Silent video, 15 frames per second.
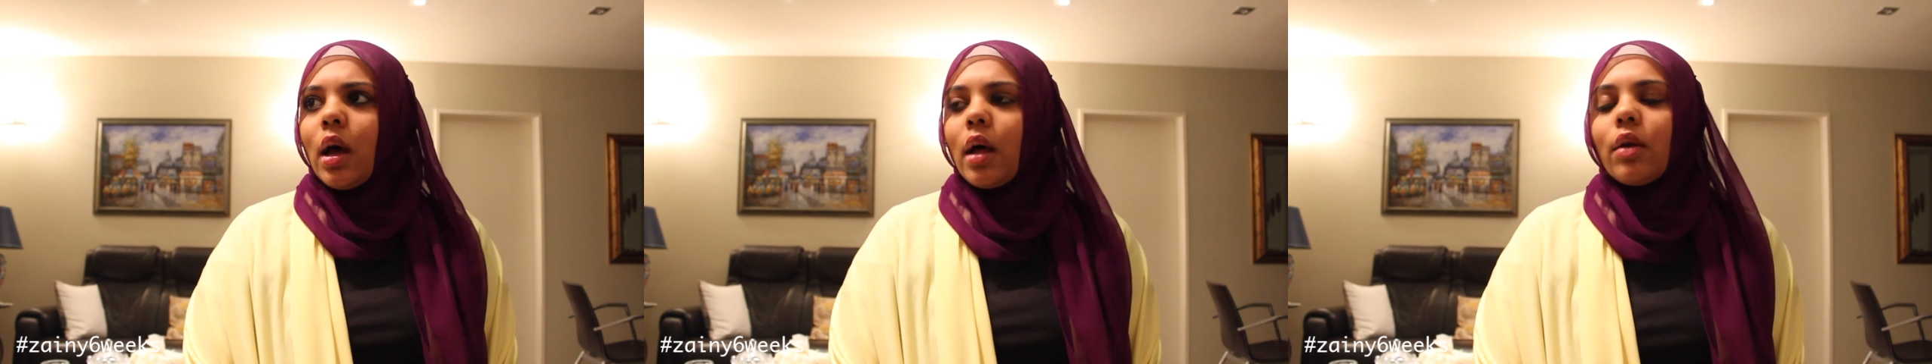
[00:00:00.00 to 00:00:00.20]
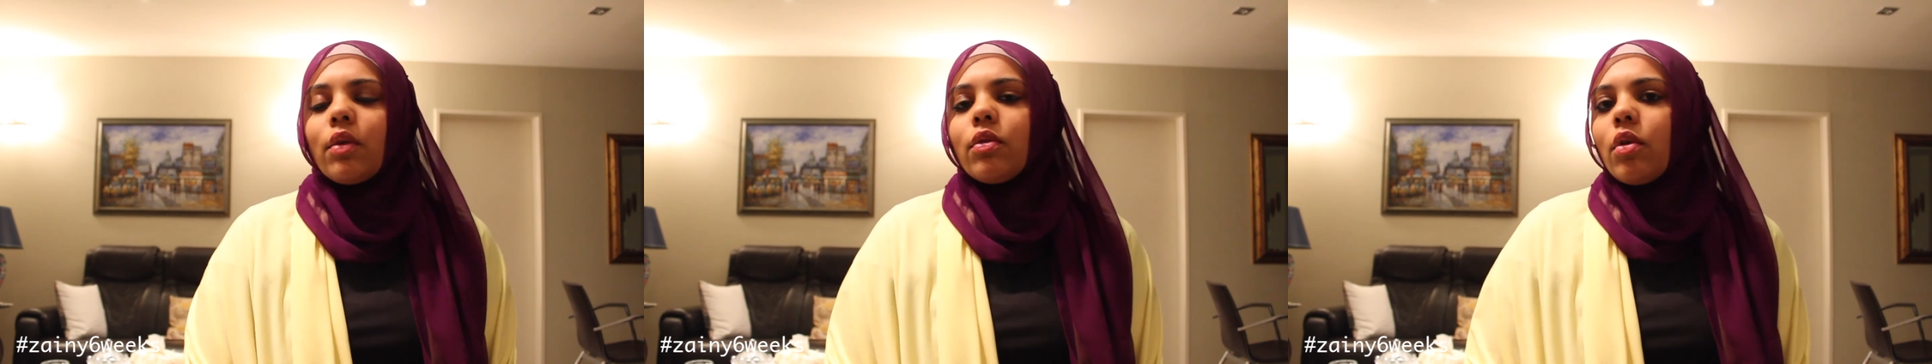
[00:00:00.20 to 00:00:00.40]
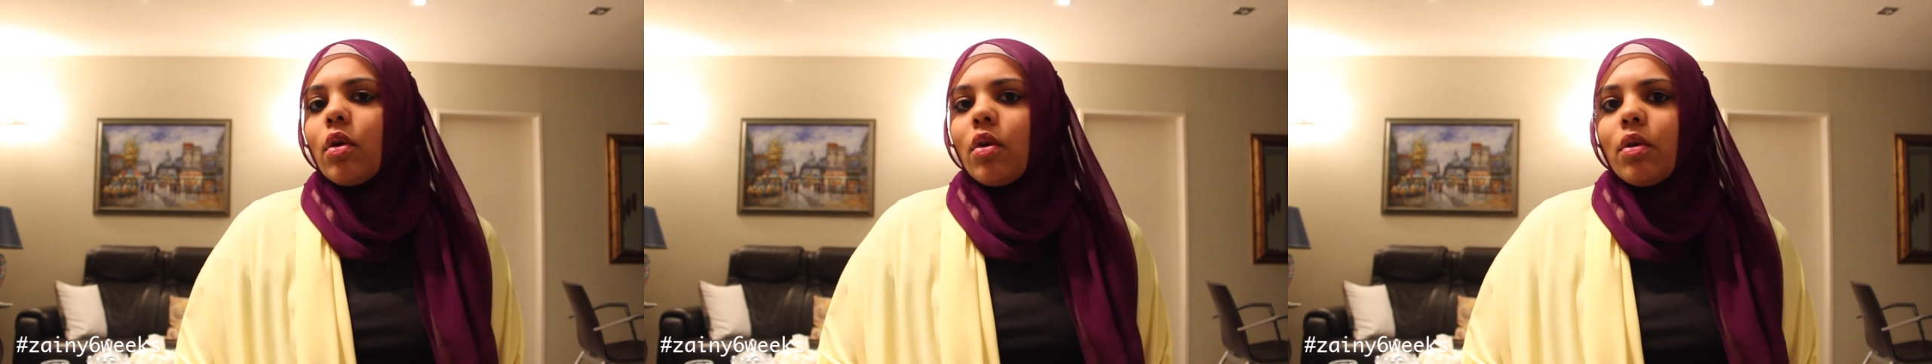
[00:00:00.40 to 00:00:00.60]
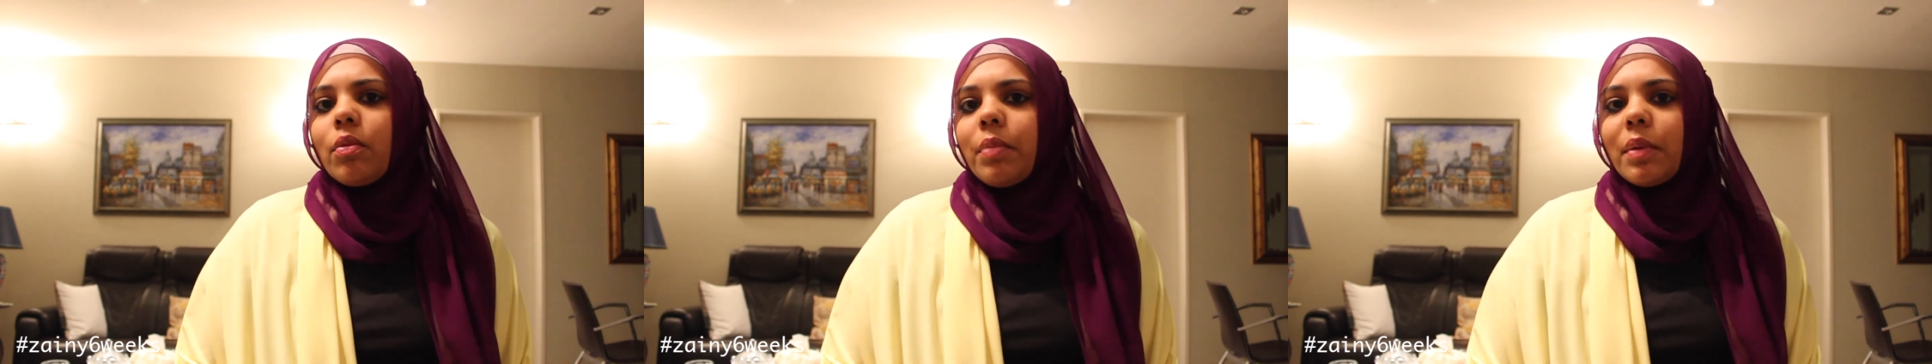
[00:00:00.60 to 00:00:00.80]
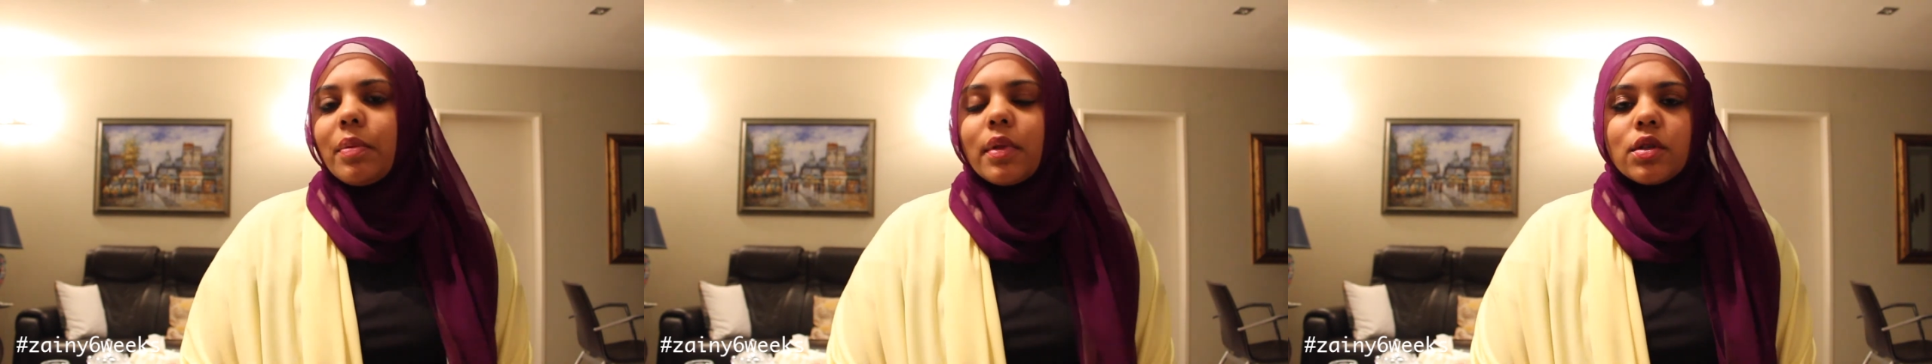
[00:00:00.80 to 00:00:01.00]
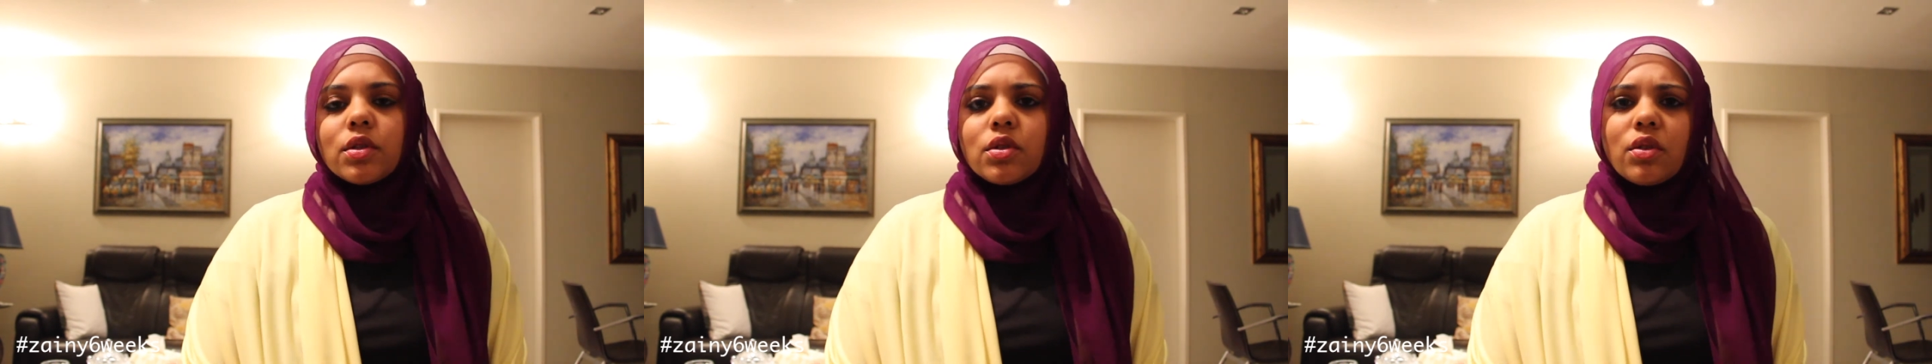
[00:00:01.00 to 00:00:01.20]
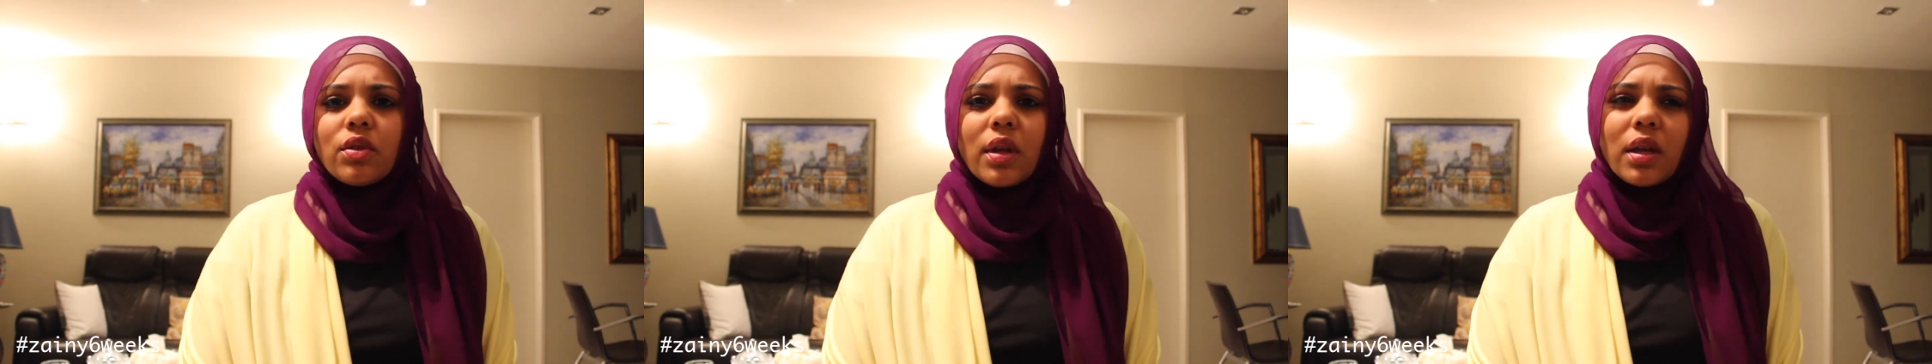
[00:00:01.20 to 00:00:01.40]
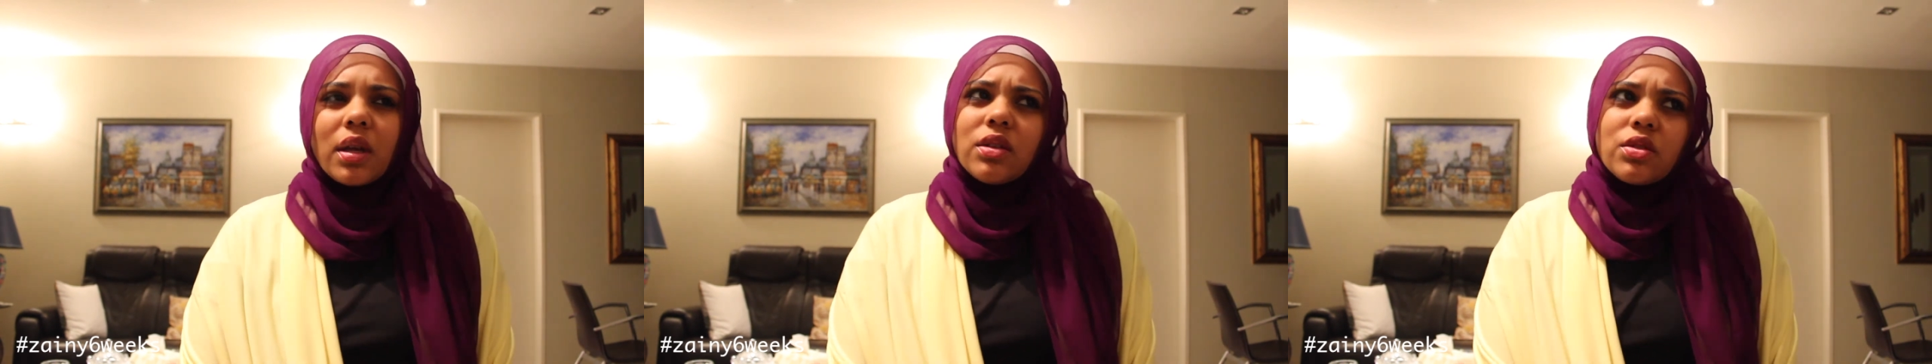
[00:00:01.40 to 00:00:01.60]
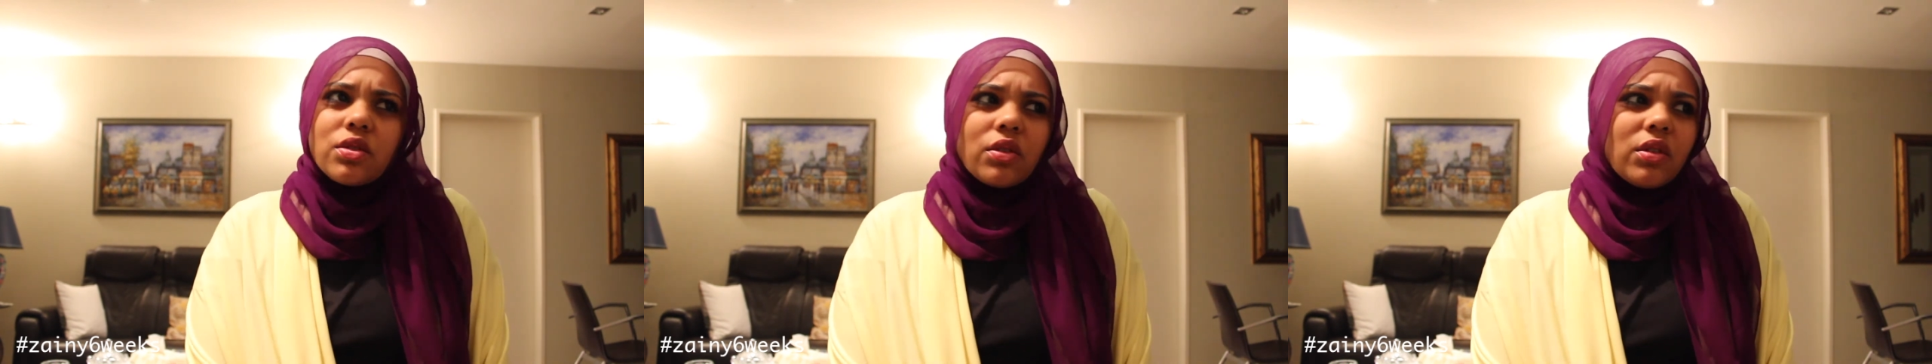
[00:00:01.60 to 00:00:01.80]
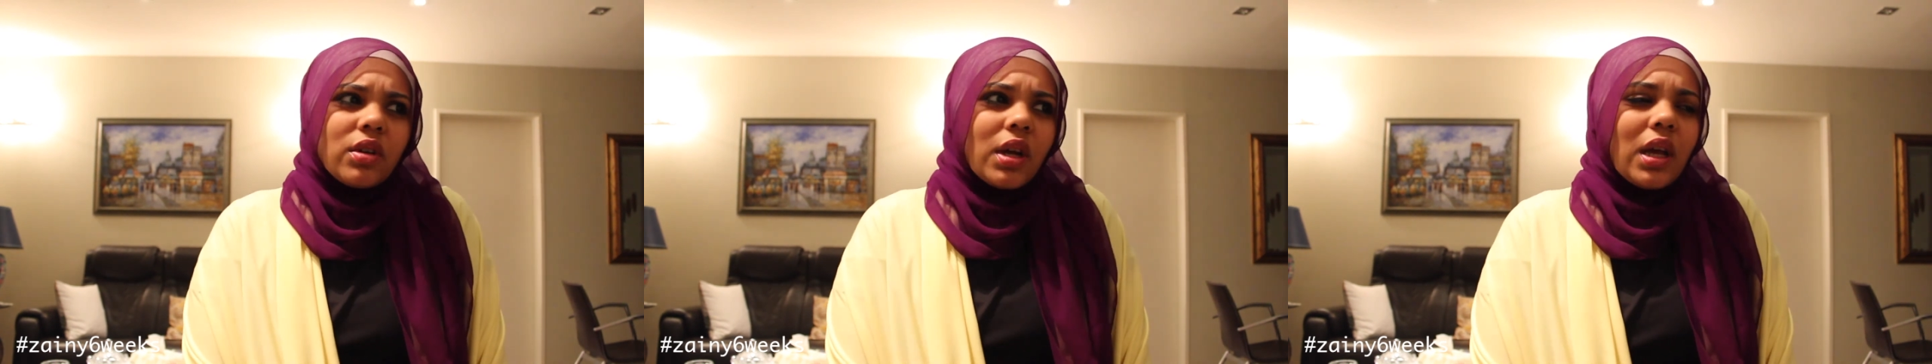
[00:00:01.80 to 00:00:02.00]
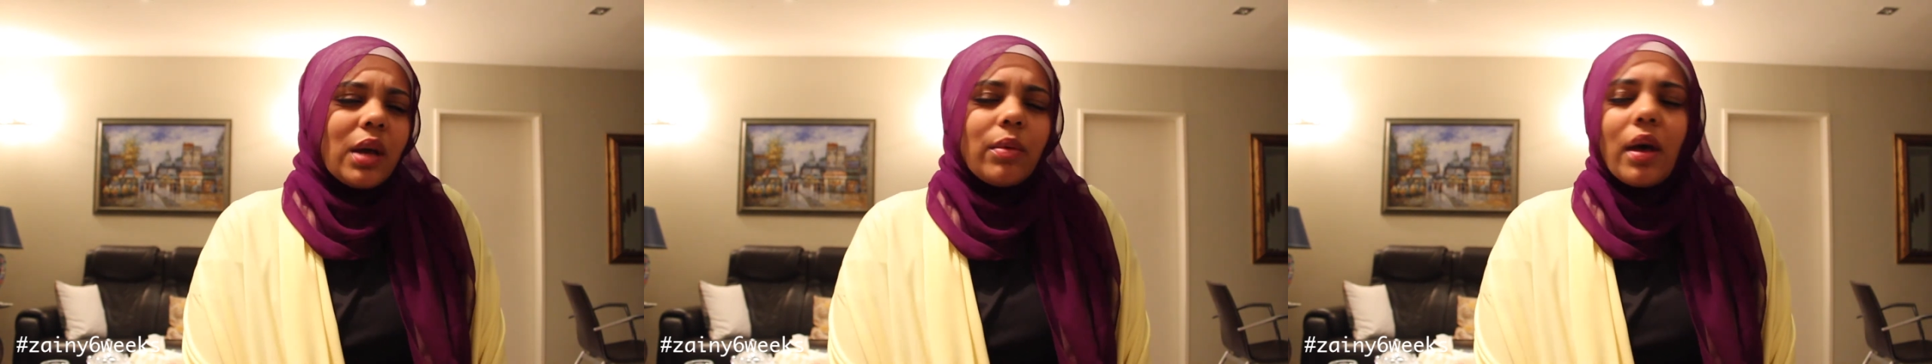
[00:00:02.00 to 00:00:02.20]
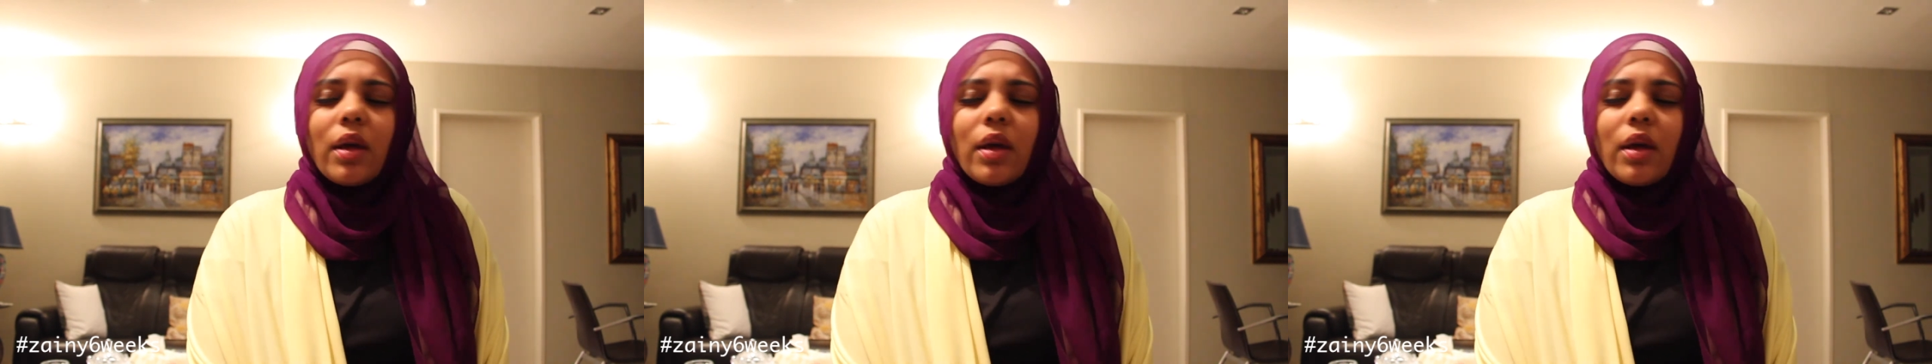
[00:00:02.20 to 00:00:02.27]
I don't know, maybe they just don't like Instagram.